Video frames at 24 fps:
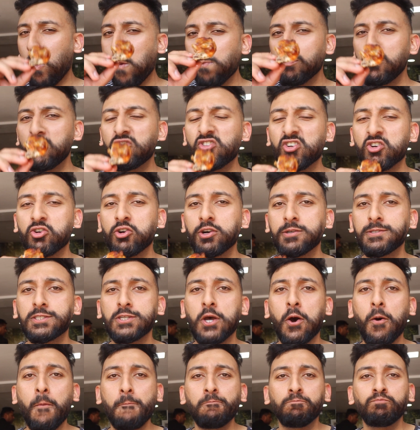these are good.
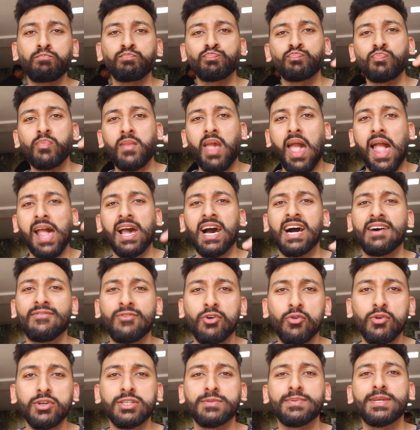So I've
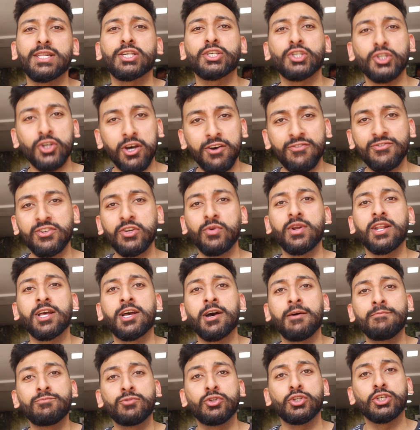always been a softie when it
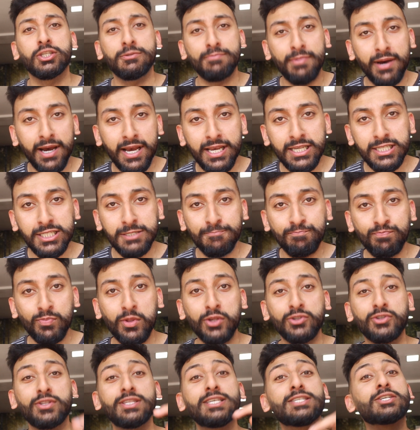comes to spice,
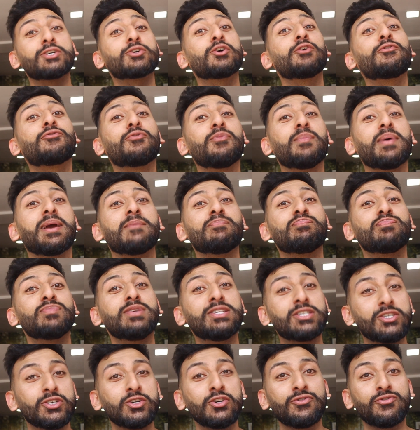so these are good for me.
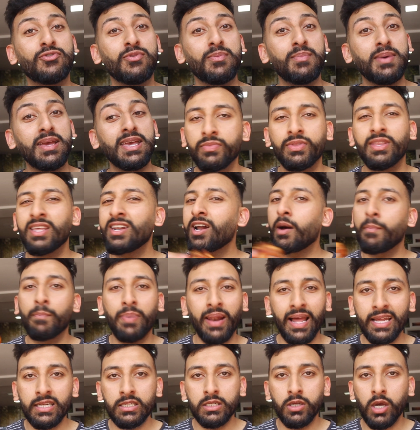These are good for me. They're not
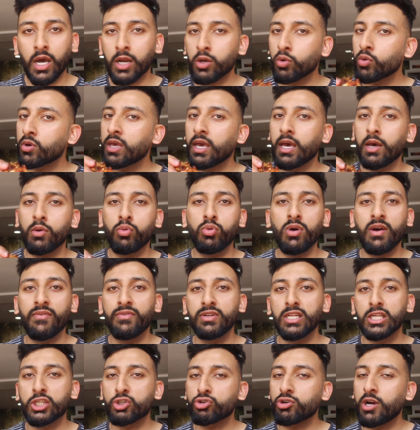bland. I don't care whoever
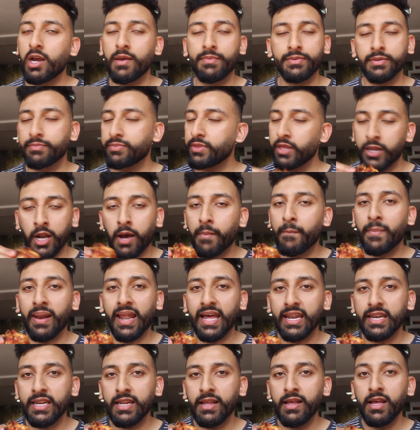describes them. They're not
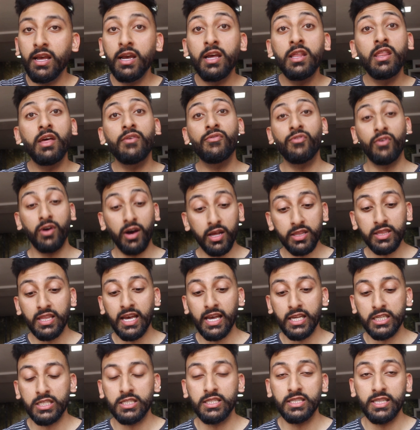bland. They've got
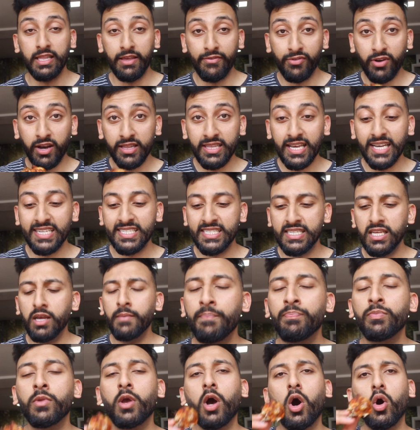
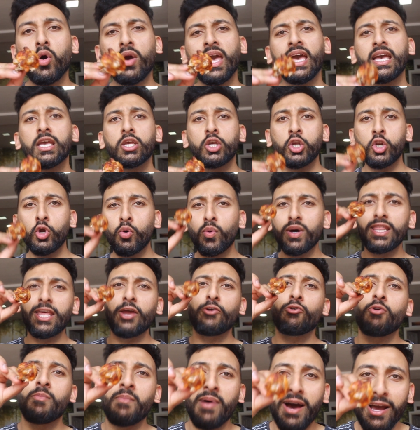that. Okay, you know what they
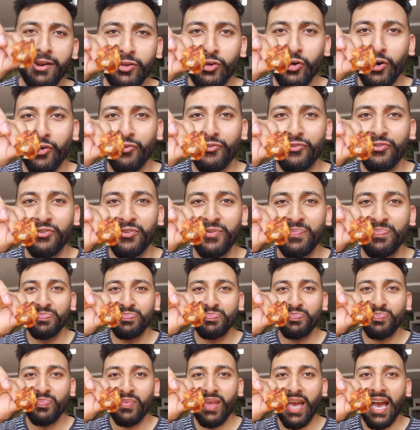remind you of?
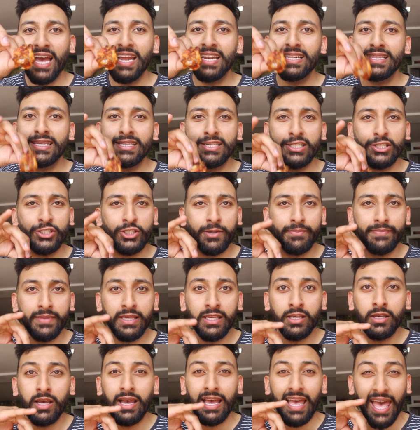And this is
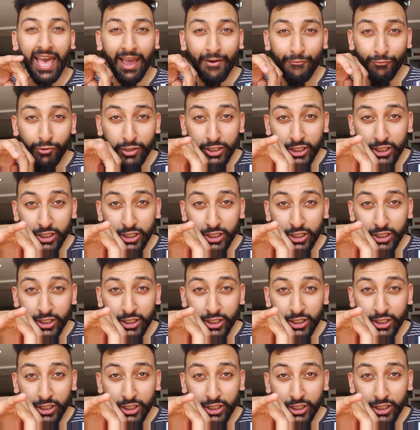something every